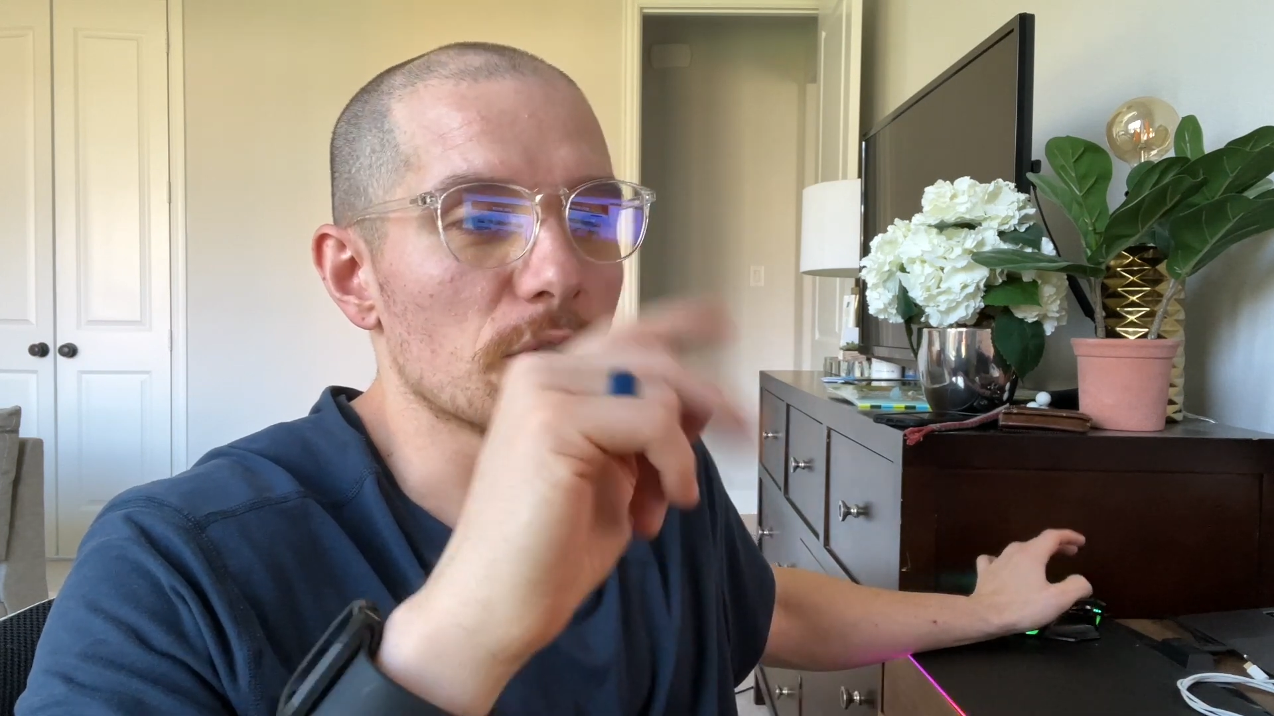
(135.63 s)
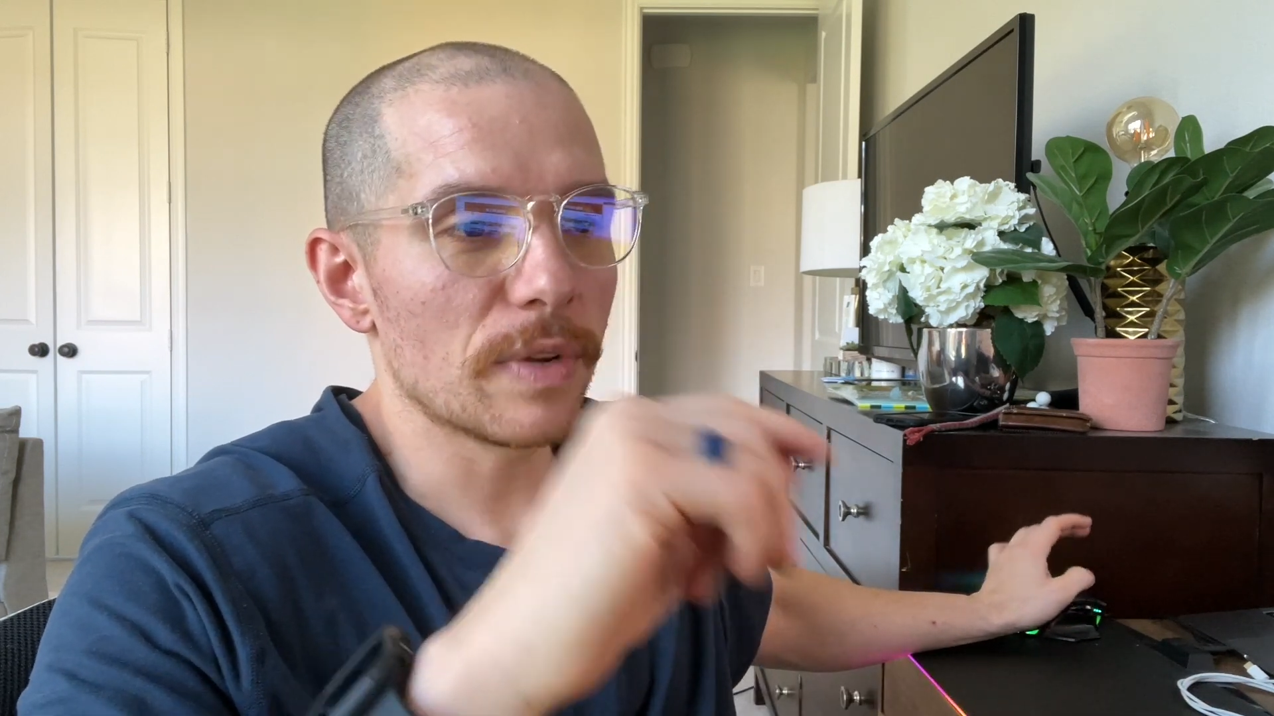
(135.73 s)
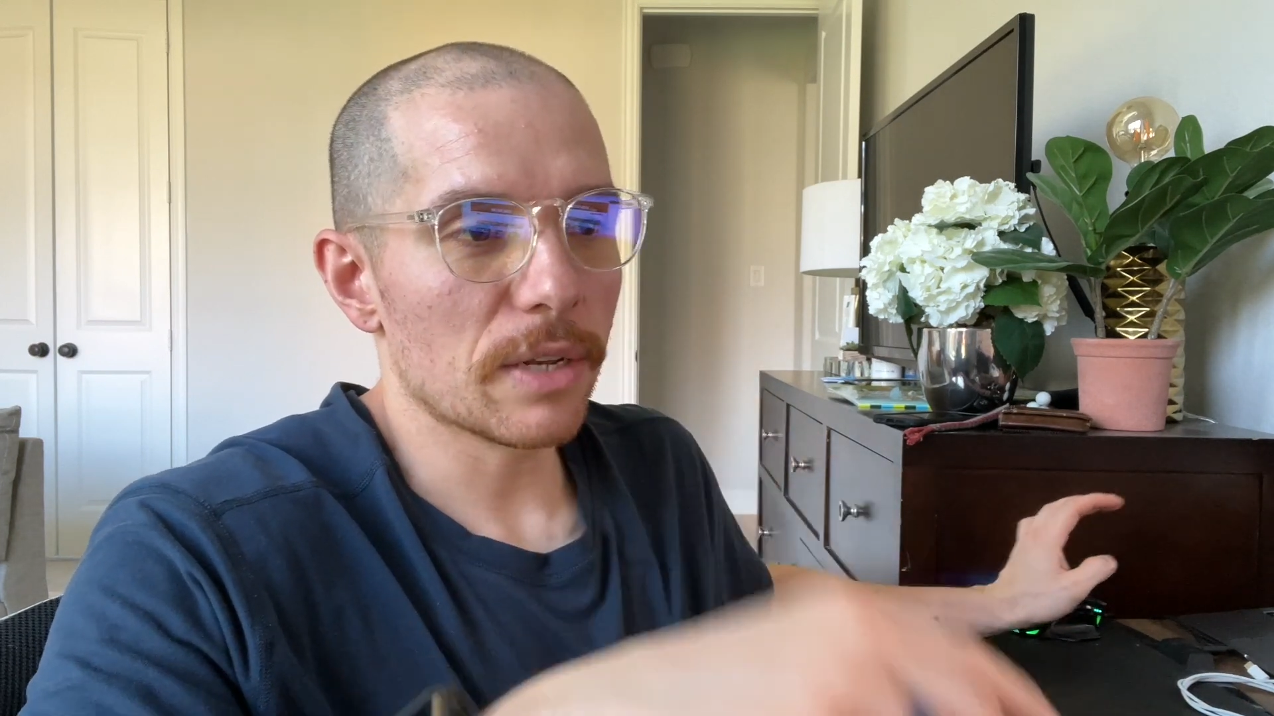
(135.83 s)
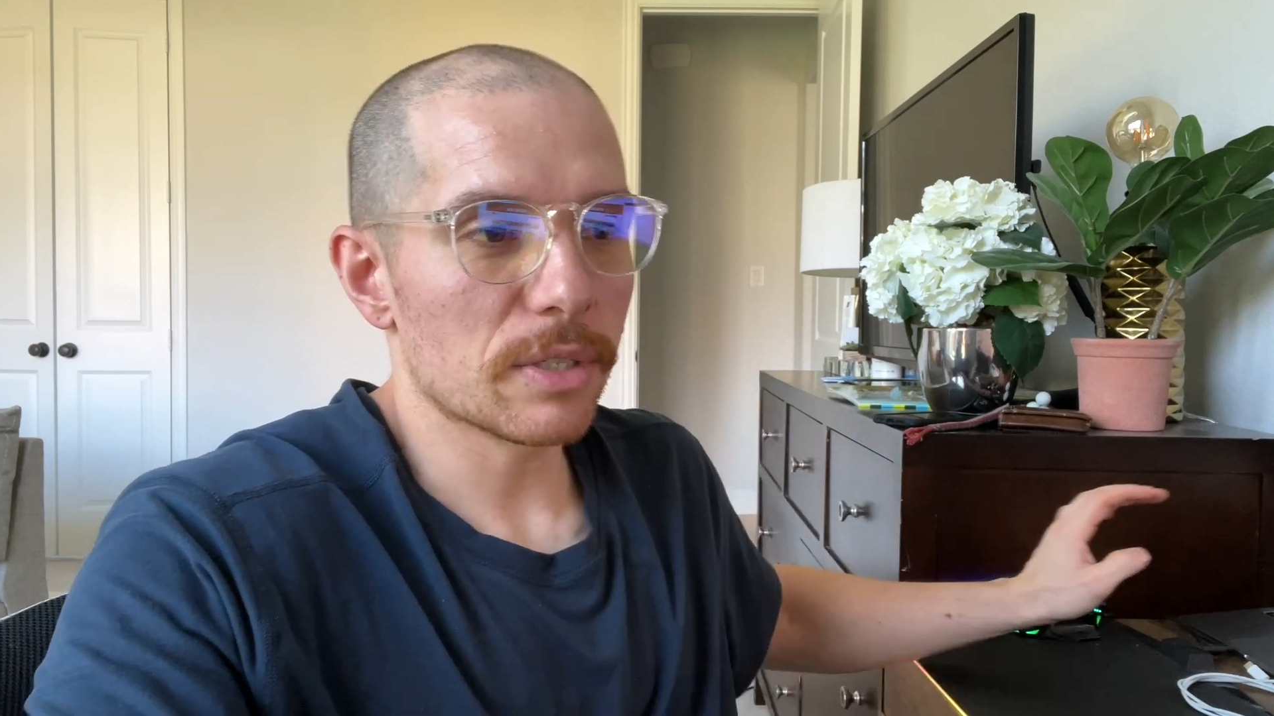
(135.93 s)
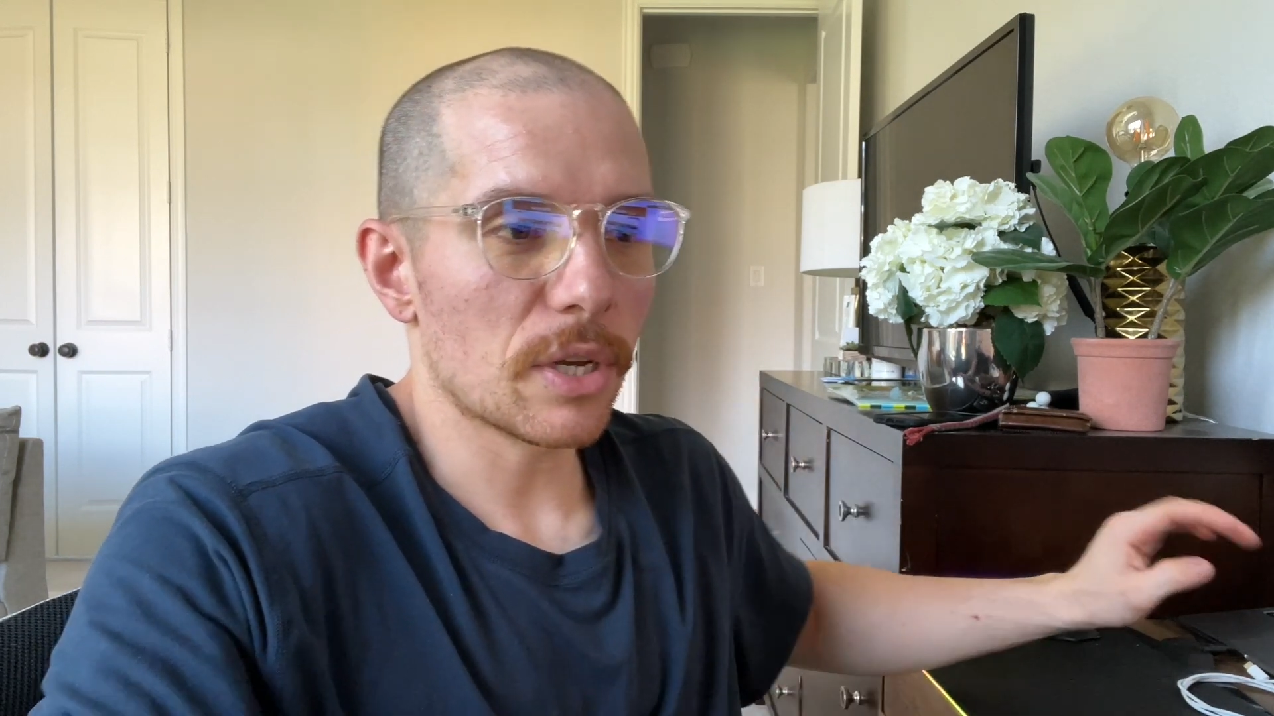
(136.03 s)

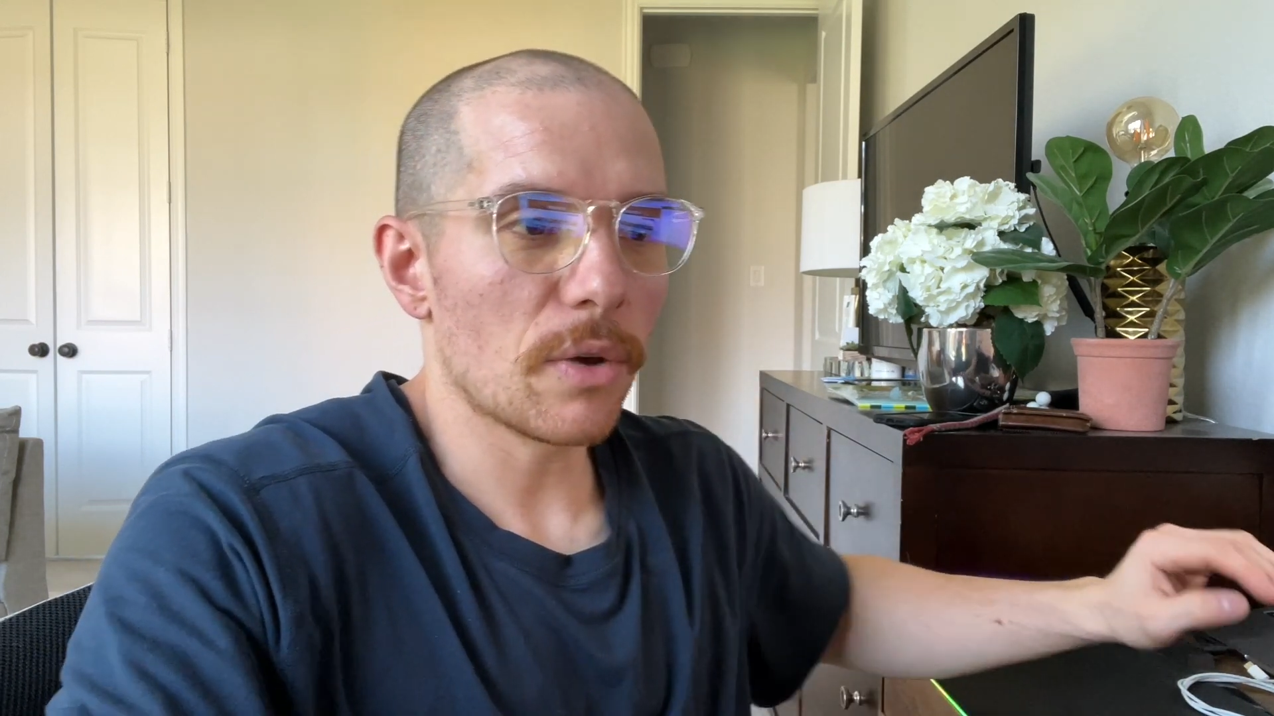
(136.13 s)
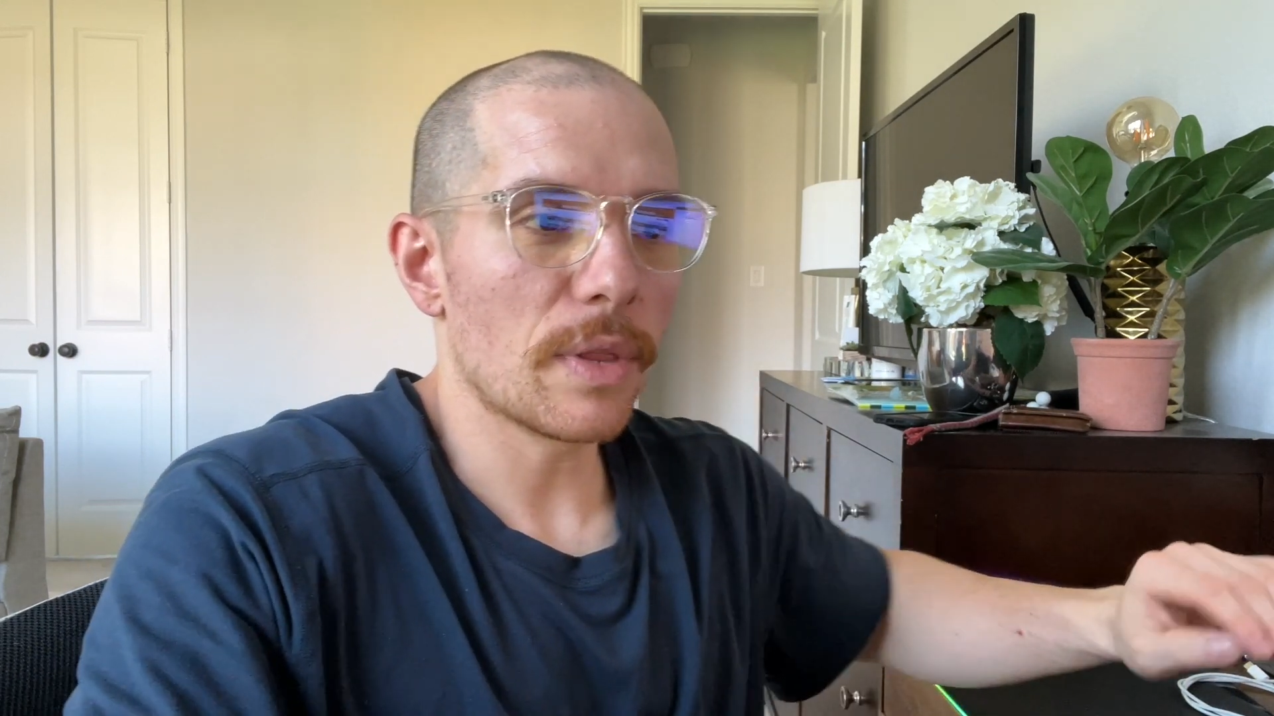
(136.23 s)
videos ago,